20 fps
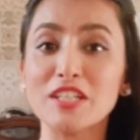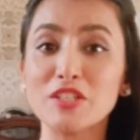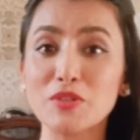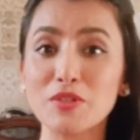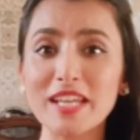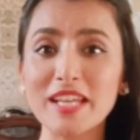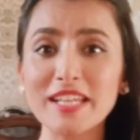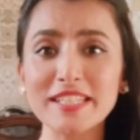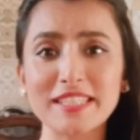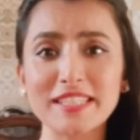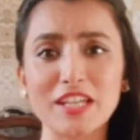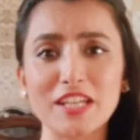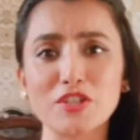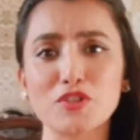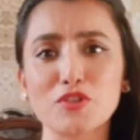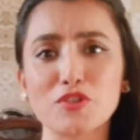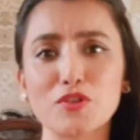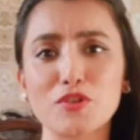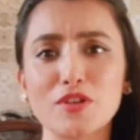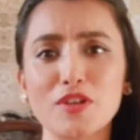In today's
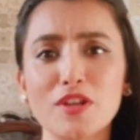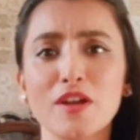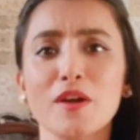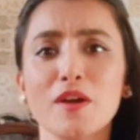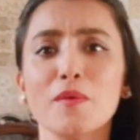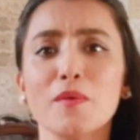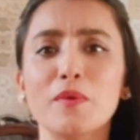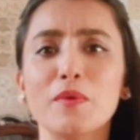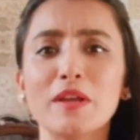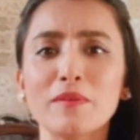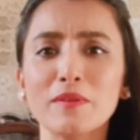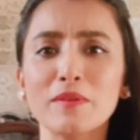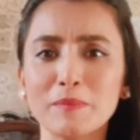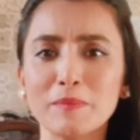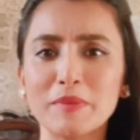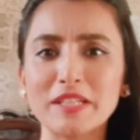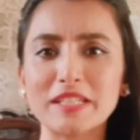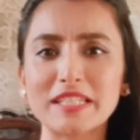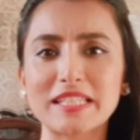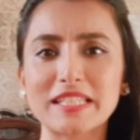session, we
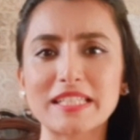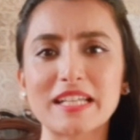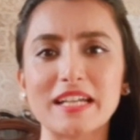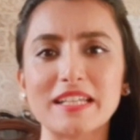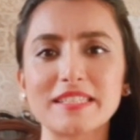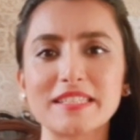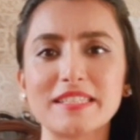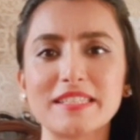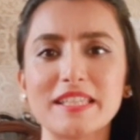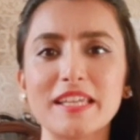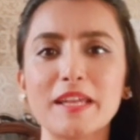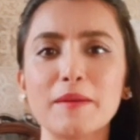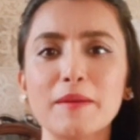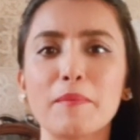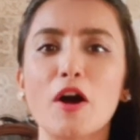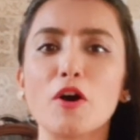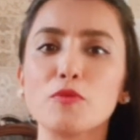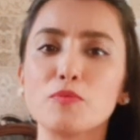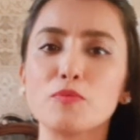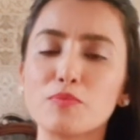will be
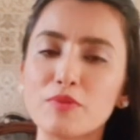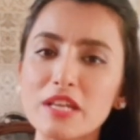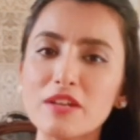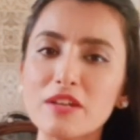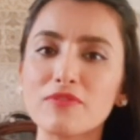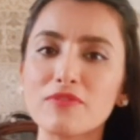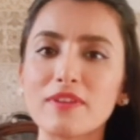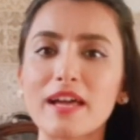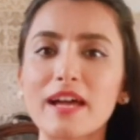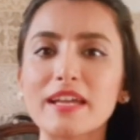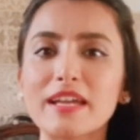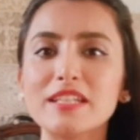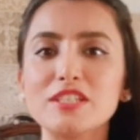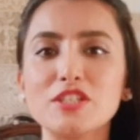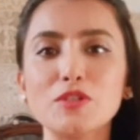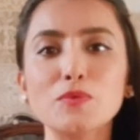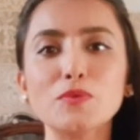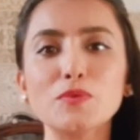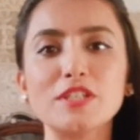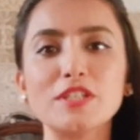discussing about
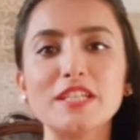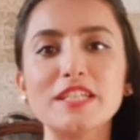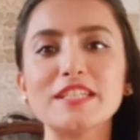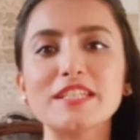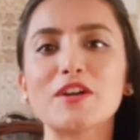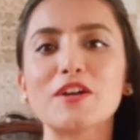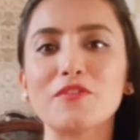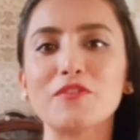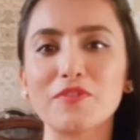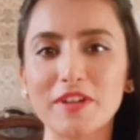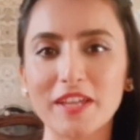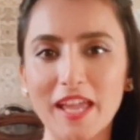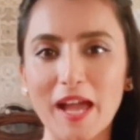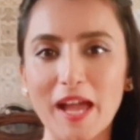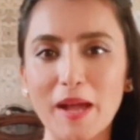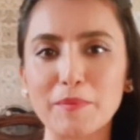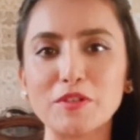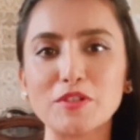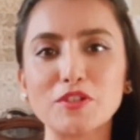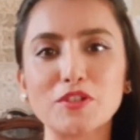pre-flight duties of a
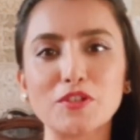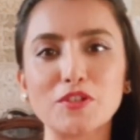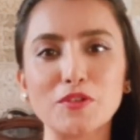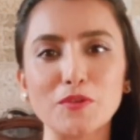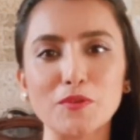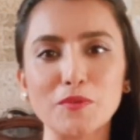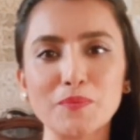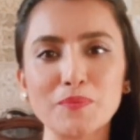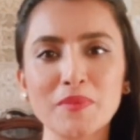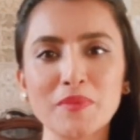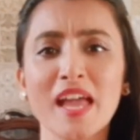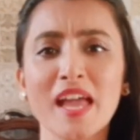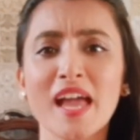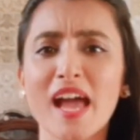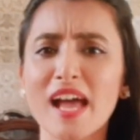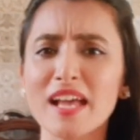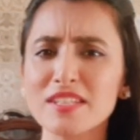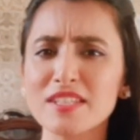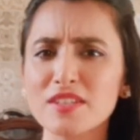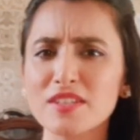cabin crew.
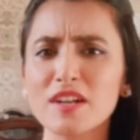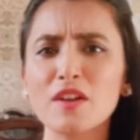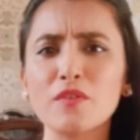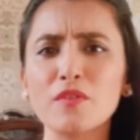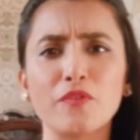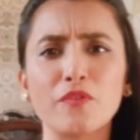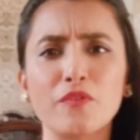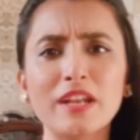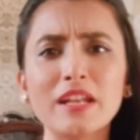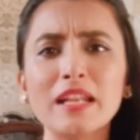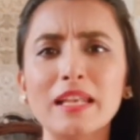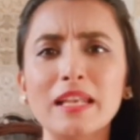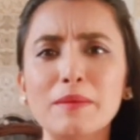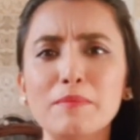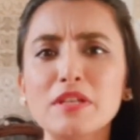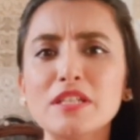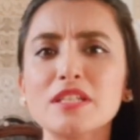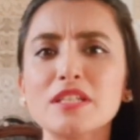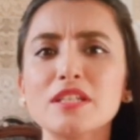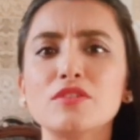As there are very
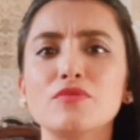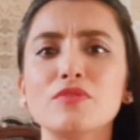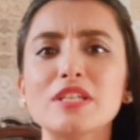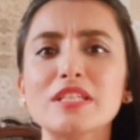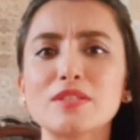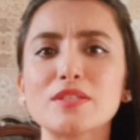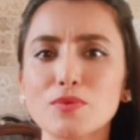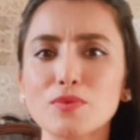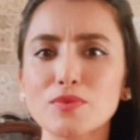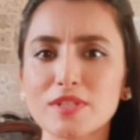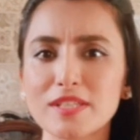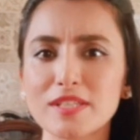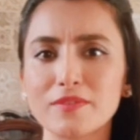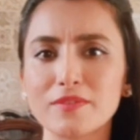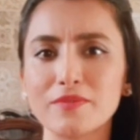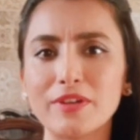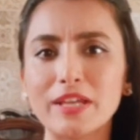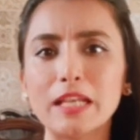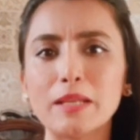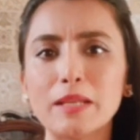limited
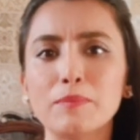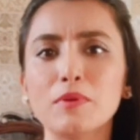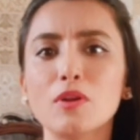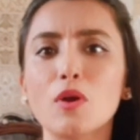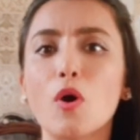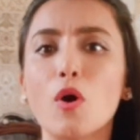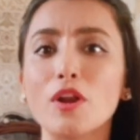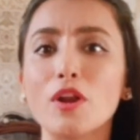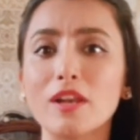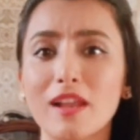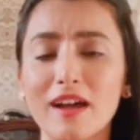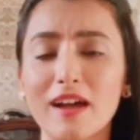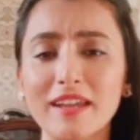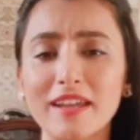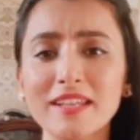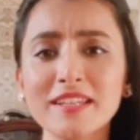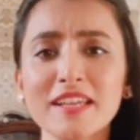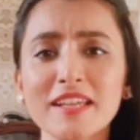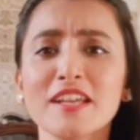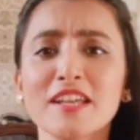resources available
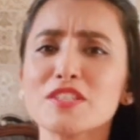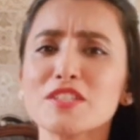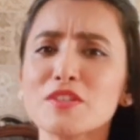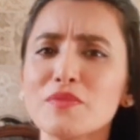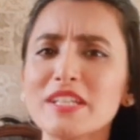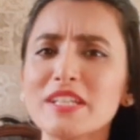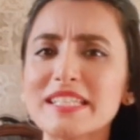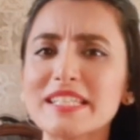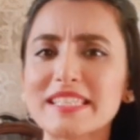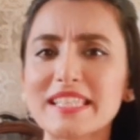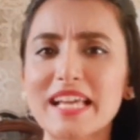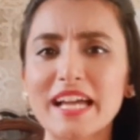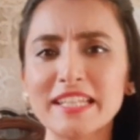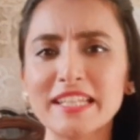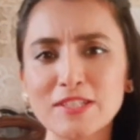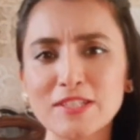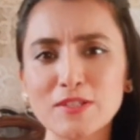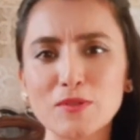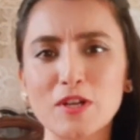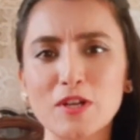online, so we
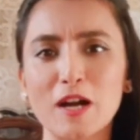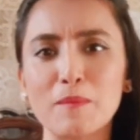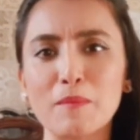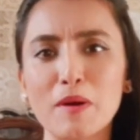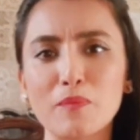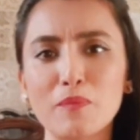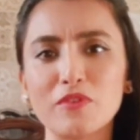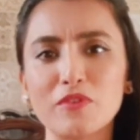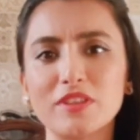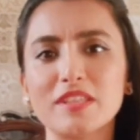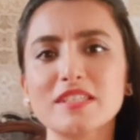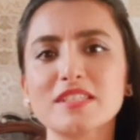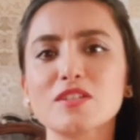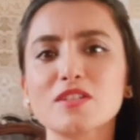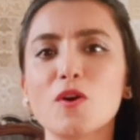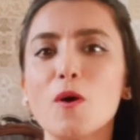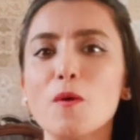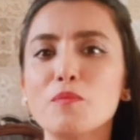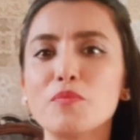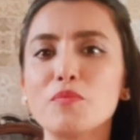decided to come up with
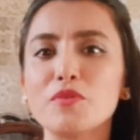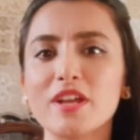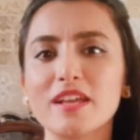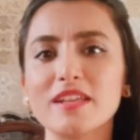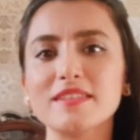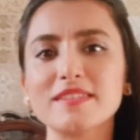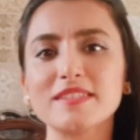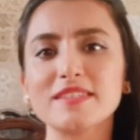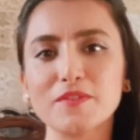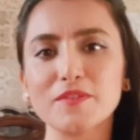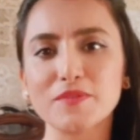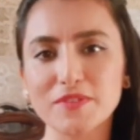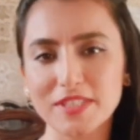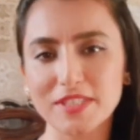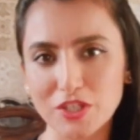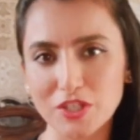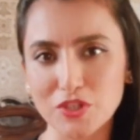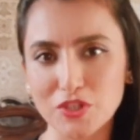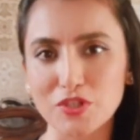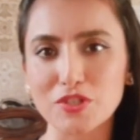this
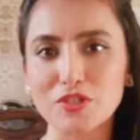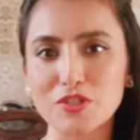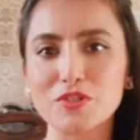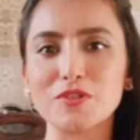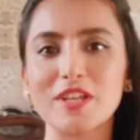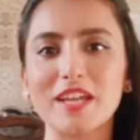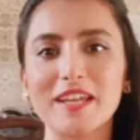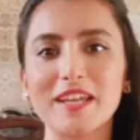comprehensive session